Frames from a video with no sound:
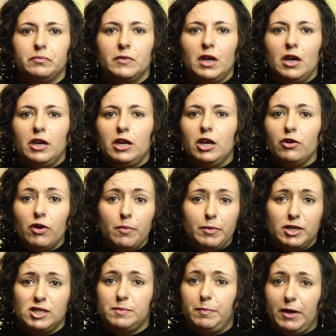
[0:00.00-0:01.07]
Here I'm
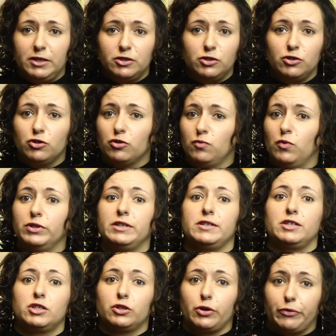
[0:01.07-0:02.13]
expecting you to want to
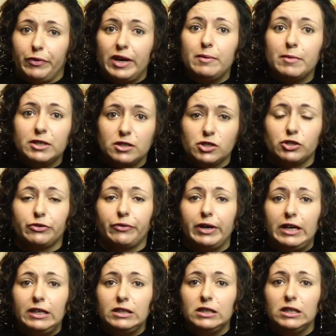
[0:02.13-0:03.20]
scream at the
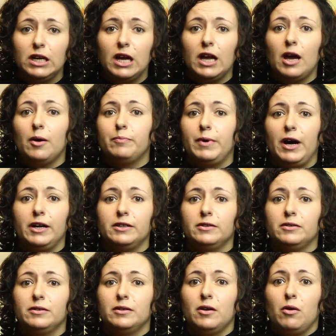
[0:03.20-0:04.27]
screen, but
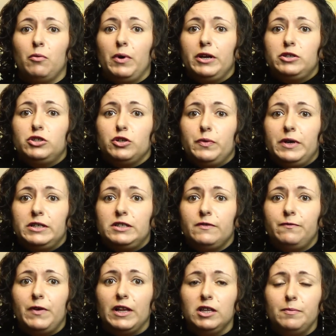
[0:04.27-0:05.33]
we're doing
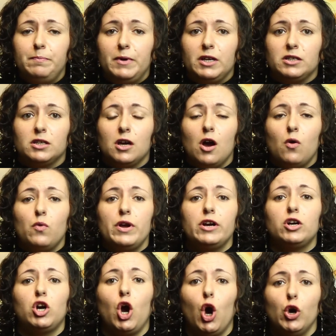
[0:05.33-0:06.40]
development, we're
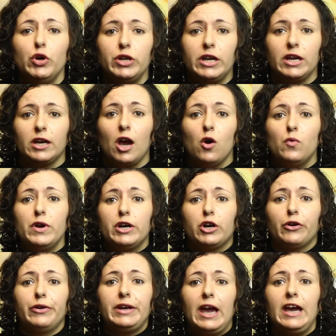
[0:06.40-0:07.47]
coding, we're
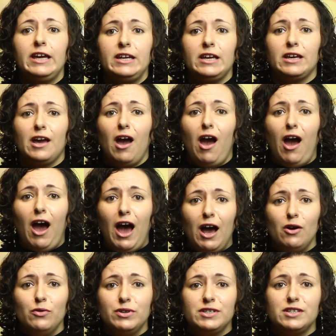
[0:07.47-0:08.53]
creating.
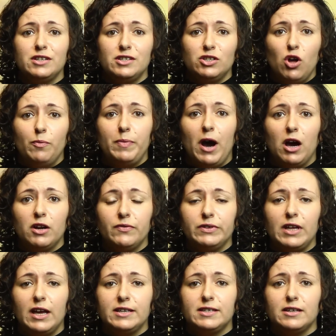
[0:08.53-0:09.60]
How is this not part of an
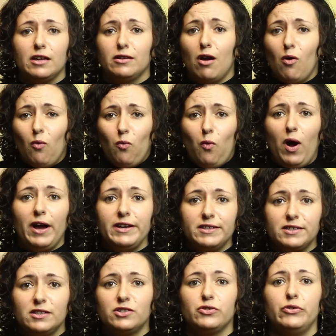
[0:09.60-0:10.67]
asset? Why is
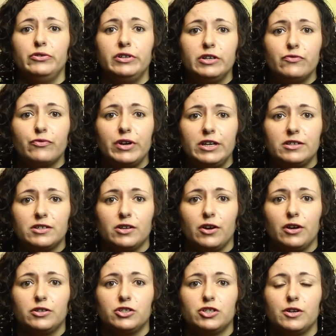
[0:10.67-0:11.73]
this only
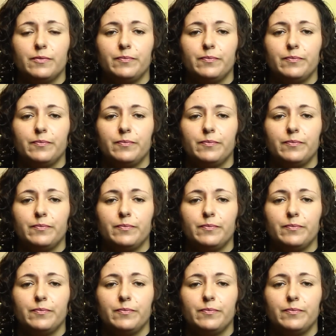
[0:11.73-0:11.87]
research?